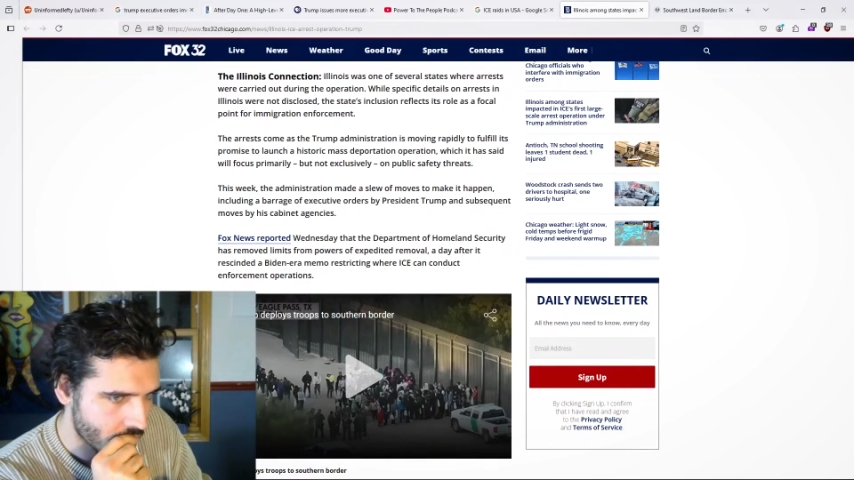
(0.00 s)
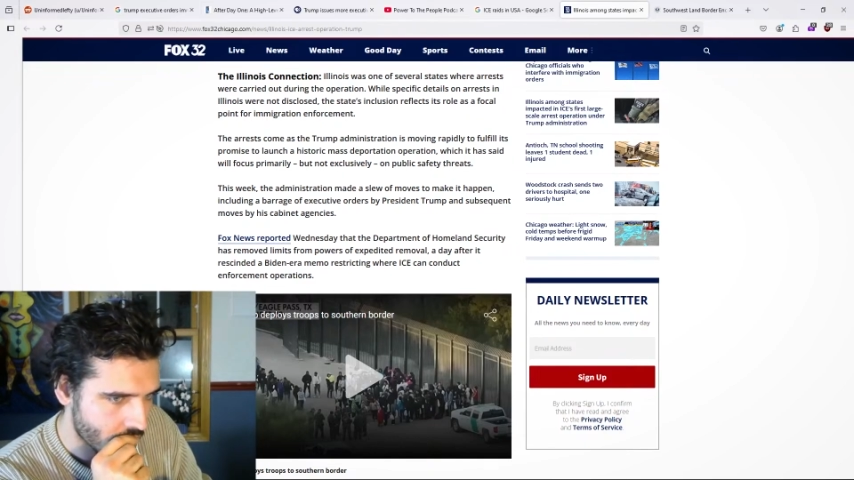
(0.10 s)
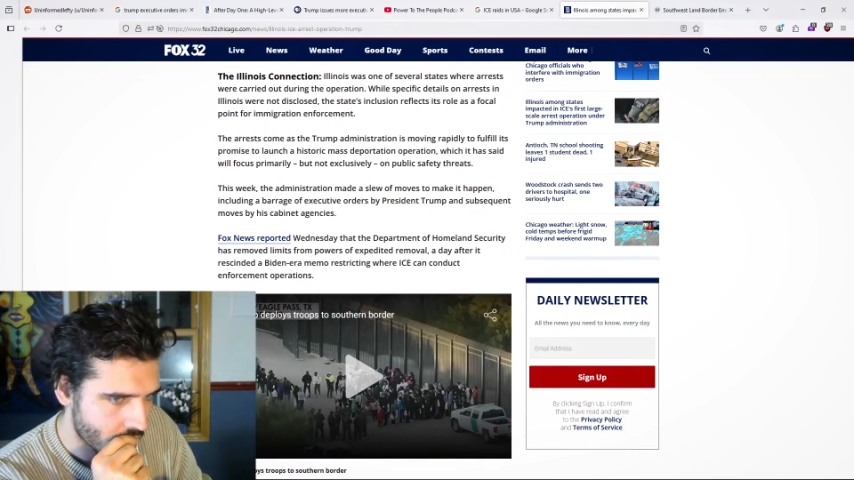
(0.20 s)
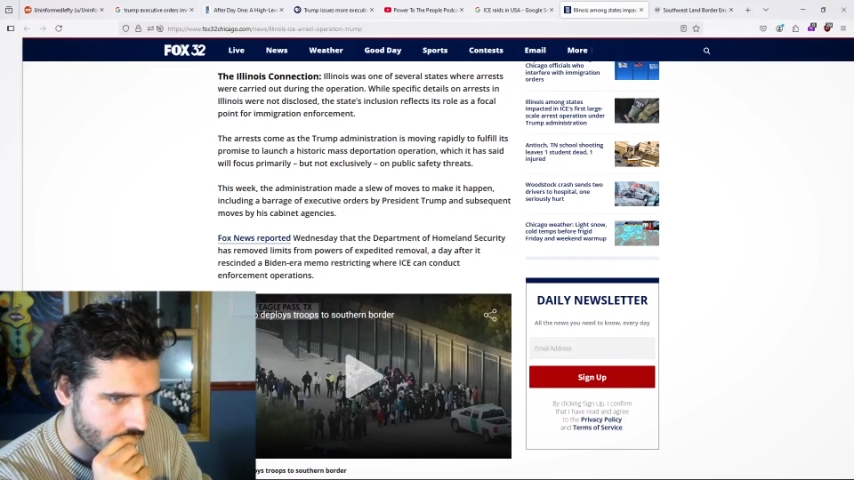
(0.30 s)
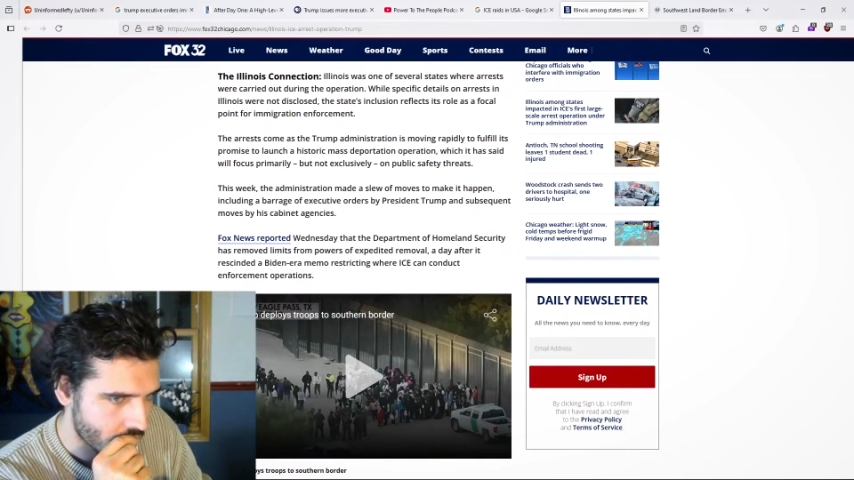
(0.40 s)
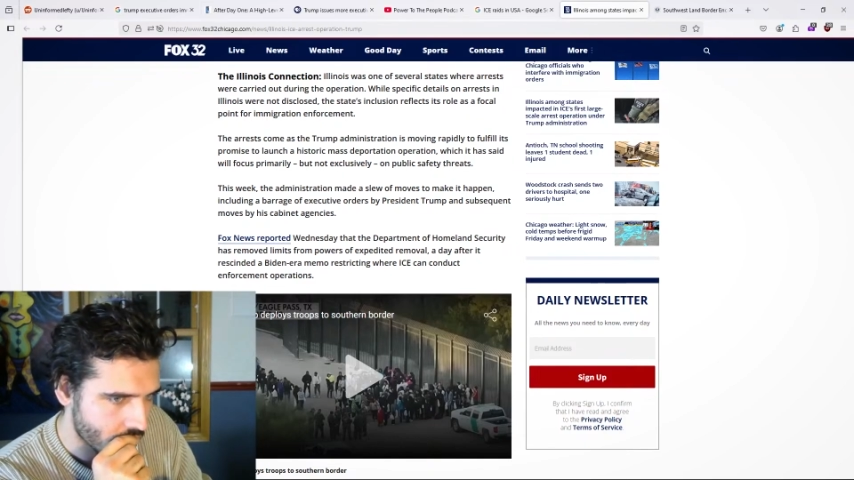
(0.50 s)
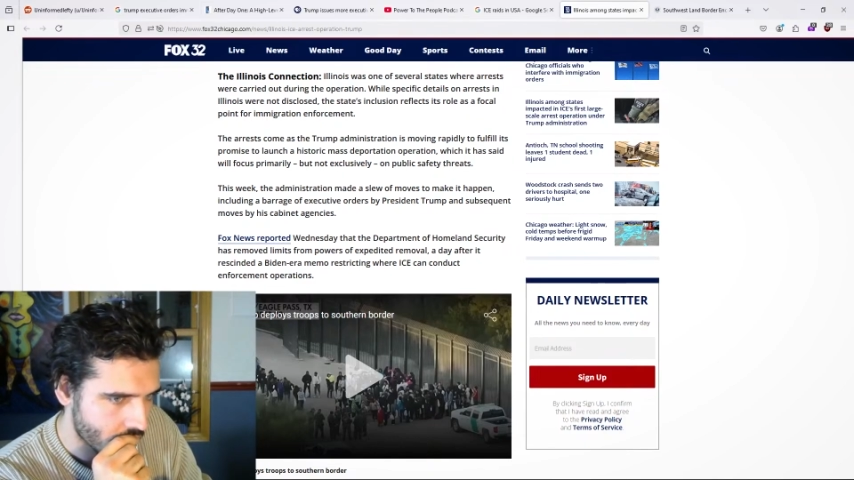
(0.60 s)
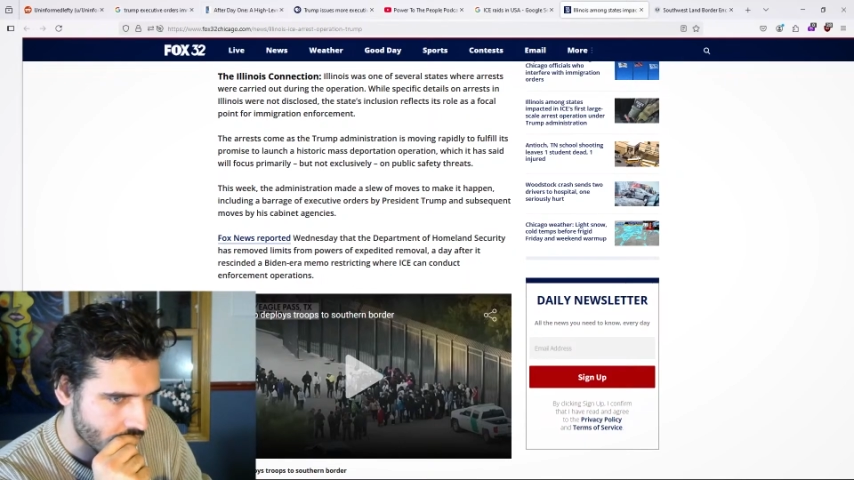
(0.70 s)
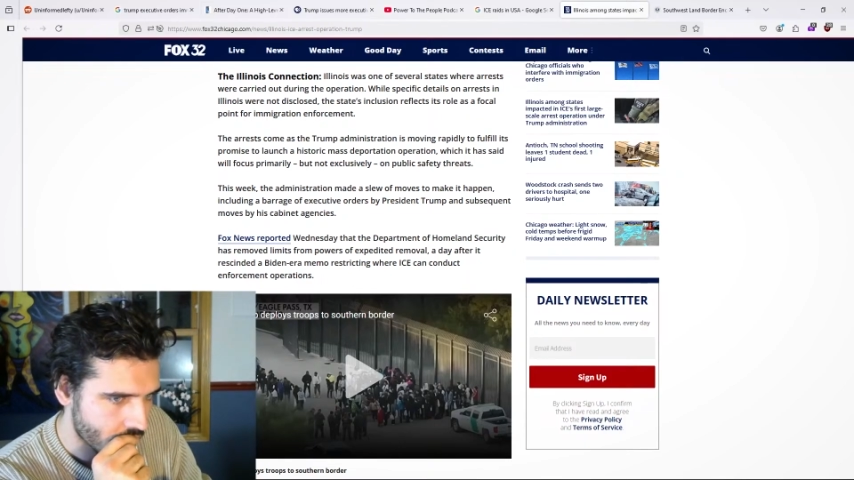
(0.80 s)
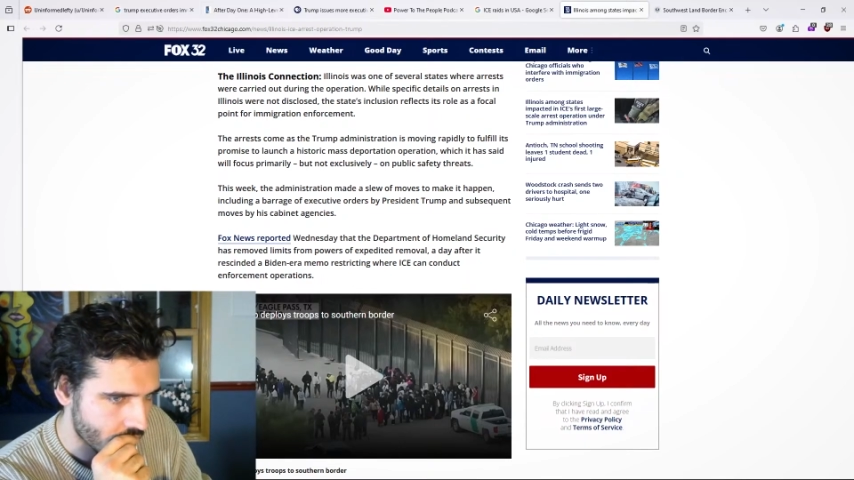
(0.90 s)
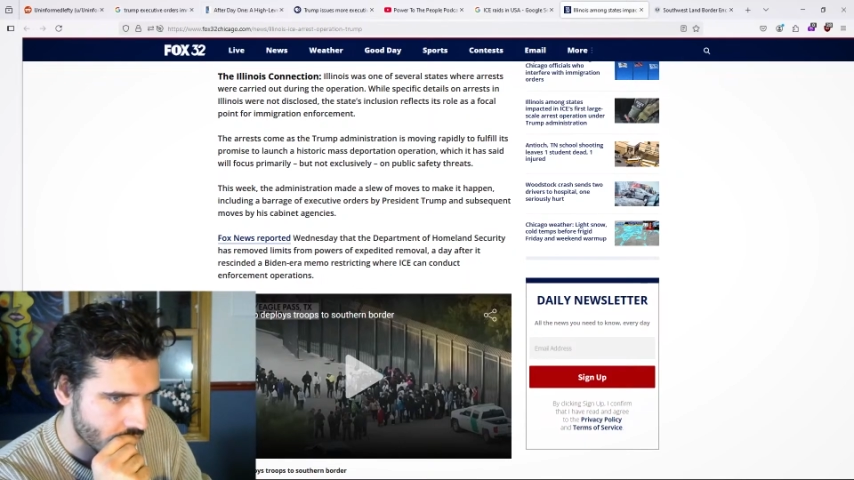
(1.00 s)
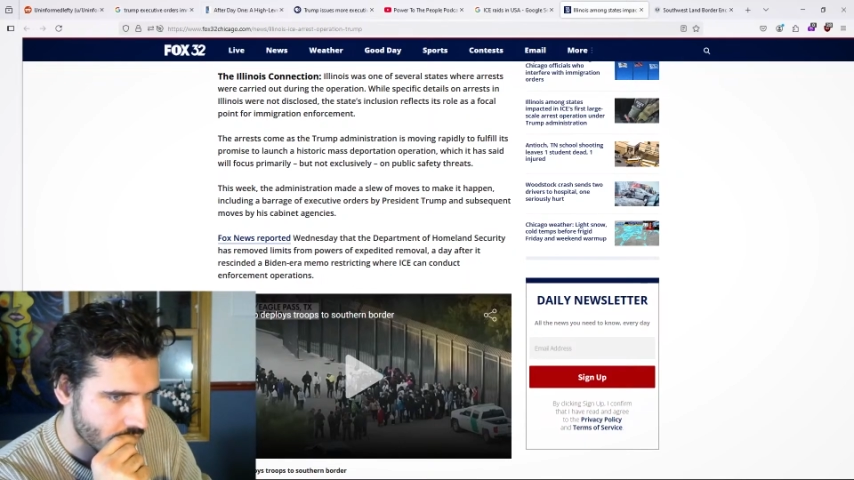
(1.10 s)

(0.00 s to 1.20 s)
Let's move on